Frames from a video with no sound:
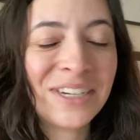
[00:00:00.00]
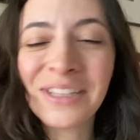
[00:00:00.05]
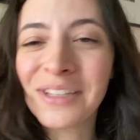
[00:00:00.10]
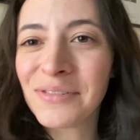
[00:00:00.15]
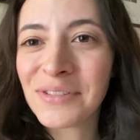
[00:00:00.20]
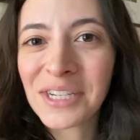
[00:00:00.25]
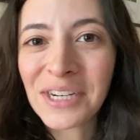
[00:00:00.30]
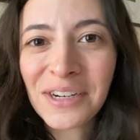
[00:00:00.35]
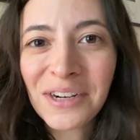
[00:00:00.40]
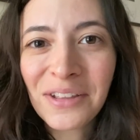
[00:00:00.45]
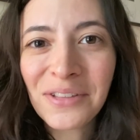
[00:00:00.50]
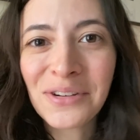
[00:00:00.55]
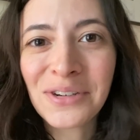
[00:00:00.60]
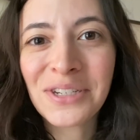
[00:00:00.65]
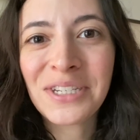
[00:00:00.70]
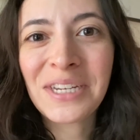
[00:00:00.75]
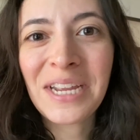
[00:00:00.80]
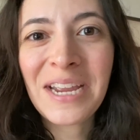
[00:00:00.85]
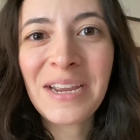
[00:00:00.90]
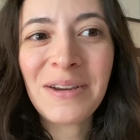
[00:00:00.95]
lives in another
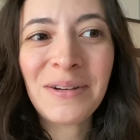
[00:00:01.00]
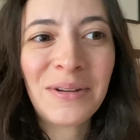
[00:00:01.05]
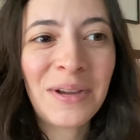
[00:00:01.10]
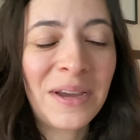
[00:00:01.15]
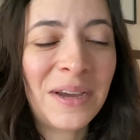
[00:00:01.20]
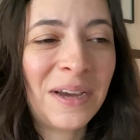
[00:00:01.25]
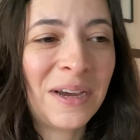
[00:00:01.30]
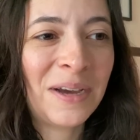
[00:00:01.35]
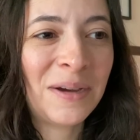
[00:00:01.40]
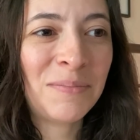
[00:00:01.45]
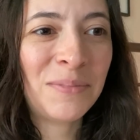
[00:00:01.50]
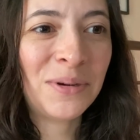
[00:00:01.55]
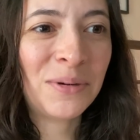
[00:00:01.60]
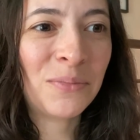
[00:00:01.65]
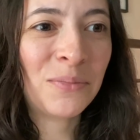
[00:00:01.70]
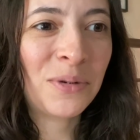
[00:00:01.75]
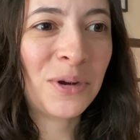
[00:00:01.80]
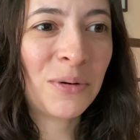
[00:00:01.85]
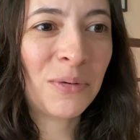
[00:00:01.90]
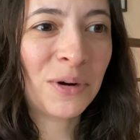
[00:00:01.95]
state,
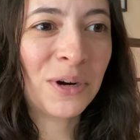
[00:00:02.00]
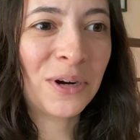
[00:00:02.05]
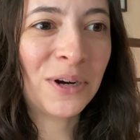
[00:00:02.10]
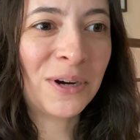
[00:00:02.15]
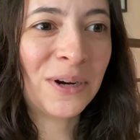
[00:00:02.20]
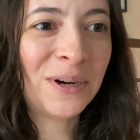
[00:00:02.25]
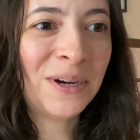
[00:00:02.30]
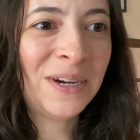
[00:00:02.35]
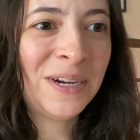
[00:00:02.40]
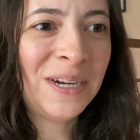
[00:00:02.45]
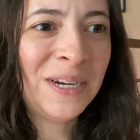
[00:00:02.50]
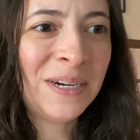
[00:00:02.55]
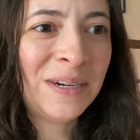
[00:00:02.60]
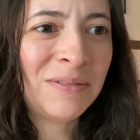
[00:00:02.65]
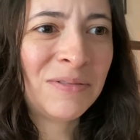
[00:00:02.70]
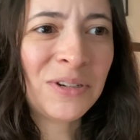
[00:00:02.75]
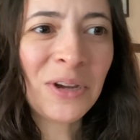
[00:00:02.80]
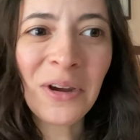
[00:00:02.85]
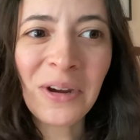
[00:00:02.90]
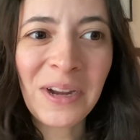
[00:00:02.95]
but we were
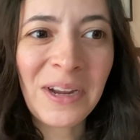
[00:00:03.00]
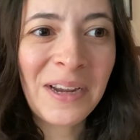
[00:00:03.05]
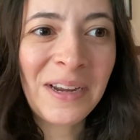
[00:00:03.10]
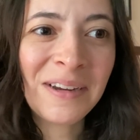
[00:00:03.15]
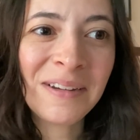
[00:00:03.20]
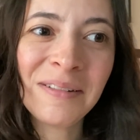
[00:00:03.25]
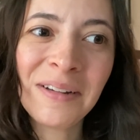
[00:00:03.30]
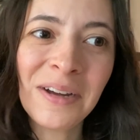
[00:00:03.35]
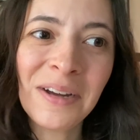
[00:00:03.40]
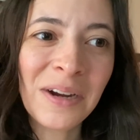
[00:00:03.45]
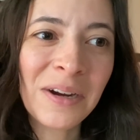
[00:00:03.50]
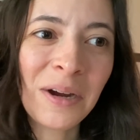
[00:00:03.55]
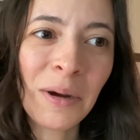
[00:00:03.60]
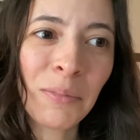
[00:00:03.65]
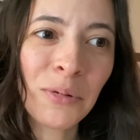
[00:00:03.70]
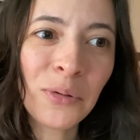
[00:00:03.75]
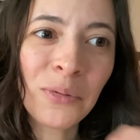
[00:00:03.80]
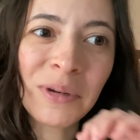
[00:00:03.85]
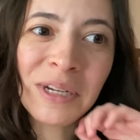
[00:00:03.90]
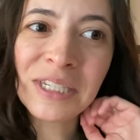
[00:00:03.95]
talking a
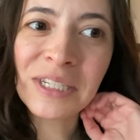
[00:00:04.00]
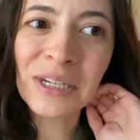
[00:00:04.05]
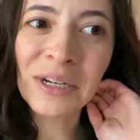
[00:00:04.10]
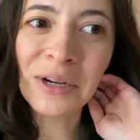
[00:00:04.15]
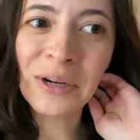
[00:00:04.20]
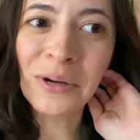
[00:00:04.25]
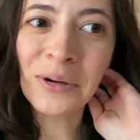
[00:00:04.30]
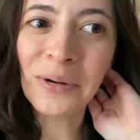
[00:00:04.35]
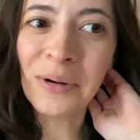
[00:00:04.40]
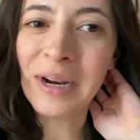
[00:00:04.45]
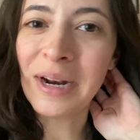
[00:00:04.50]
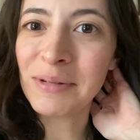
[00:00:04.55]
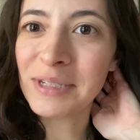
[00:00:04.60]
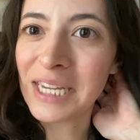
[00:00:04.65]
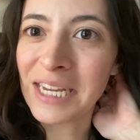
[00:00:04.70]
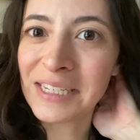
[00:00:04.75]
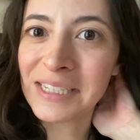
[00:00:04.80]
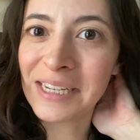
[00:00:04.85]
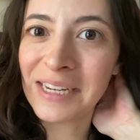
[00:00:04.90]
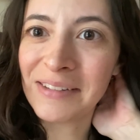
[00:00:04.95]
couple of weeks ago and I was
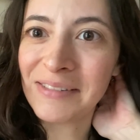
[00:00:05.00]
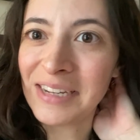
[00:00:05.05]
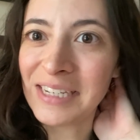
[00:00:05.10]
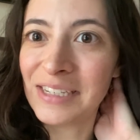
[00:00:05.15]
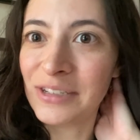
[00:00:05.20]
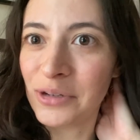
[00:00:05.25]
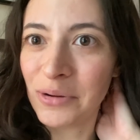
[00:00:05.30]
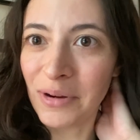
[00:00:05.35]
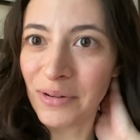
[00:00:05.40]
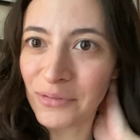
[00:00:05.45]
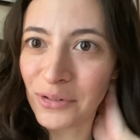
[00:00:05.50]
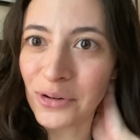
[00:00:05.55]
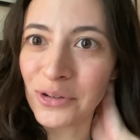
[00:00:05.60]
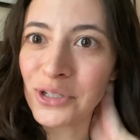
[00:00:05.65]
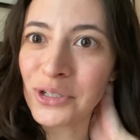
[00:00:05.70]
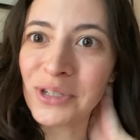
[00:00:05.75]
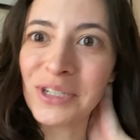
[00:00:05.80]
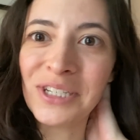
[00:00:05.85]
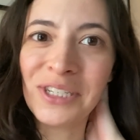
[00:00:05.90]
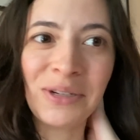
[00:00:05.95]
asking, like, do you have
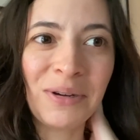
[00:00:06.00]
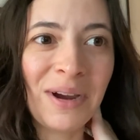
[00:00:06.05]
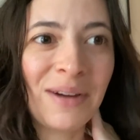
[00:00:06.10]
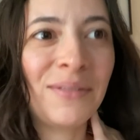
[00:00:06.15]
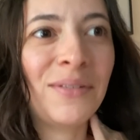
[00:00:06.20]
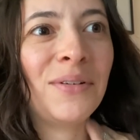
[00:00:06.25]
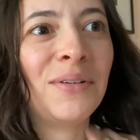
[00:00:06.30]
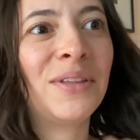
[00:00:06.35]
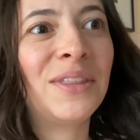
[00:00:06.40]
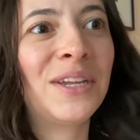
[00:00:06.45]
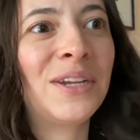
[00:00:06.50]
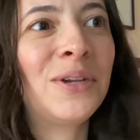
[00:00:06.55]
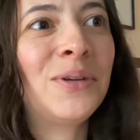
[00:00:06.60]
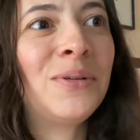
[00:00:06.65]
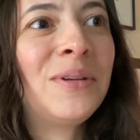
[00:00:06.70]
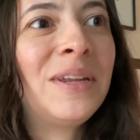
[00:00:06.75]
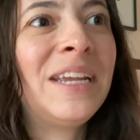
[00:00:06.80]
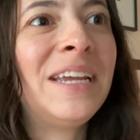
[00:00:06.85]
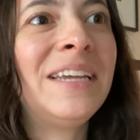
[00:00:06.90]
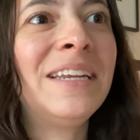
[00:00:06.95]
groceries? Do you have everything you
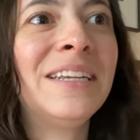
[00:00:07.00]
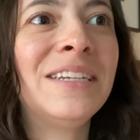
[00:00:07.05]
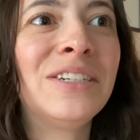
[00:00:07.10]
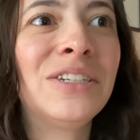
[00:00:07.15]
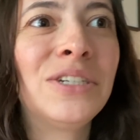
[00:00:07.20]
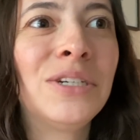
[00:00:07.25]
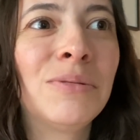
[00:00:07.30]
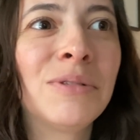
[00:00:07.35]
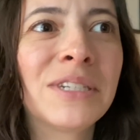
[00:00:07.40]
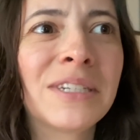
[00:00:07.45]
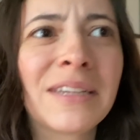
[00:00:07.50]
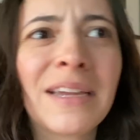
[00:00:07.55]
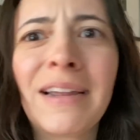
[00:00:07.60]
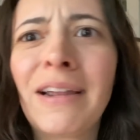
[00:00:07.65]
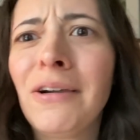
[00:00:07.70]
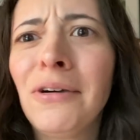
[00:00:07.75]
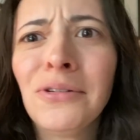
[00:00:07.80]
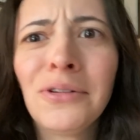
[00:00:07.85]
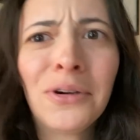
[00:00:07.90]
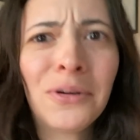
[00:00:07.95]
need? And she was like,
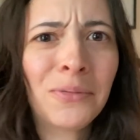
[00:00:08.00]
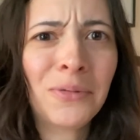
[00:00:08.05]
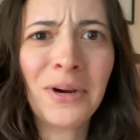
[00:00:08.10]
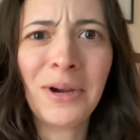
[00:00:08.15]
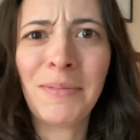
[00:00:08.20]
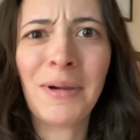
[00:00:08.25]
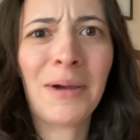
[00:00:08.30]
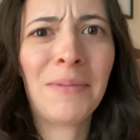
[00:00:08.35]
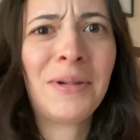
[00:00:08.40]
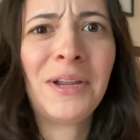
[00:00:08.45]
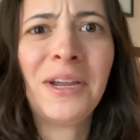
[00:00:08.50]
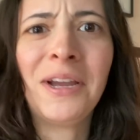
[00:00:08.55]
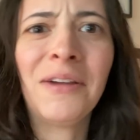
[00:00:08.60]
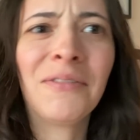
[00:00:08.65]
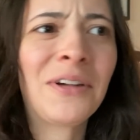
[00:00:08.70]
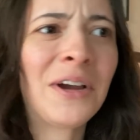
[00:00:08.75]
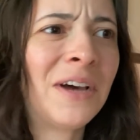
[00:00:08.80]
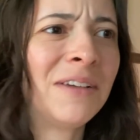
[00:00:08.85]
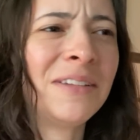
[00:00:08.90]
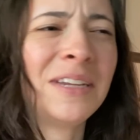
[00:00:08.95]
oh, don't worry about me. I've
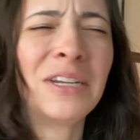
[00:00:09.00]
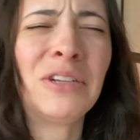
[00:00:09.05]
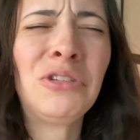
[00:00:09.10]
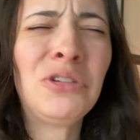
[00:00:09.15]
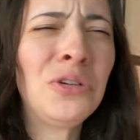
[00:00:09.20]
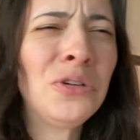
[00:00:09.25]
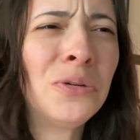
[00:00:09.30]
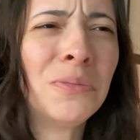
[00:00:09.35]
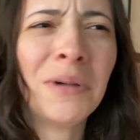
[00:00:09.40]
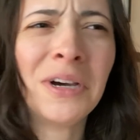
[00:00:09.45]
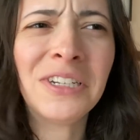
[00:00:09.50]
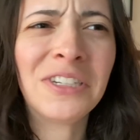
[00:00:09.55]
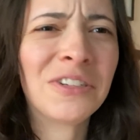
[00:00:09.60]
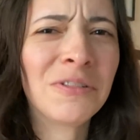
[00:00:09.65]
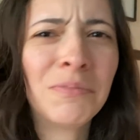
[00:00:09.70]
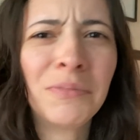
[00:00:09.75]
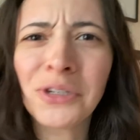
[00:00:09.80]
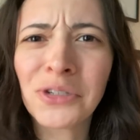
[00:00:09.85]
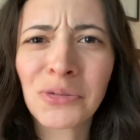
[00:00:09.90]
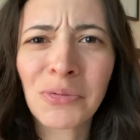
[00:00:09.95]
got like 2 months of
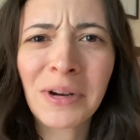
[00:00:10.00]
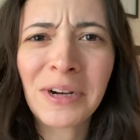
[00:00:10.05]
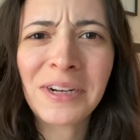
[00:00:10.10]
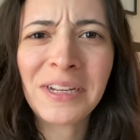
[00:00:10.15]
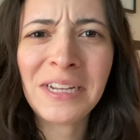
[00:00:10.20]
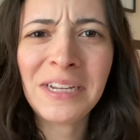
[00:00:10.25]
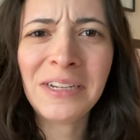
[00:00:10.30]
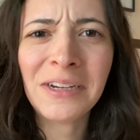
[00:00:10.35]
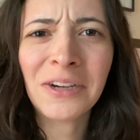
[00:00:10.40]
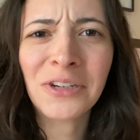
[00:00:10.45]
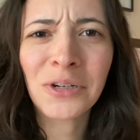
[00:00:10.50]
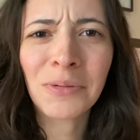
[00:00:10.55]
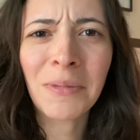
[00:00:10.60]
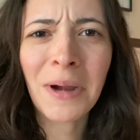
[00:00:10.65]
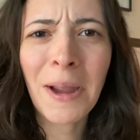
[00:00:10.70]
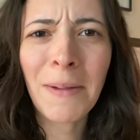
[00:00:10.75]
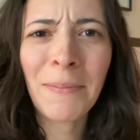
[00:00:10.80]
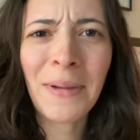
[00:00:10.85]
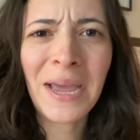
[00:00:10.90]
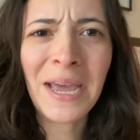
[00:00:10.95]
meals ready to eat under
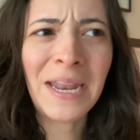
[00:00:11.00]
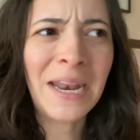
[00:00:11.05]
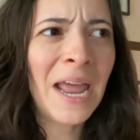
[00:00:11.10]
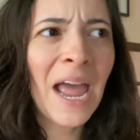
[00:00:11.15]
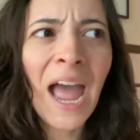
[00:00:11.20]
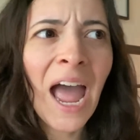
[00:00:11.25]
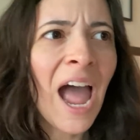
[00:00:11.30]
my bed.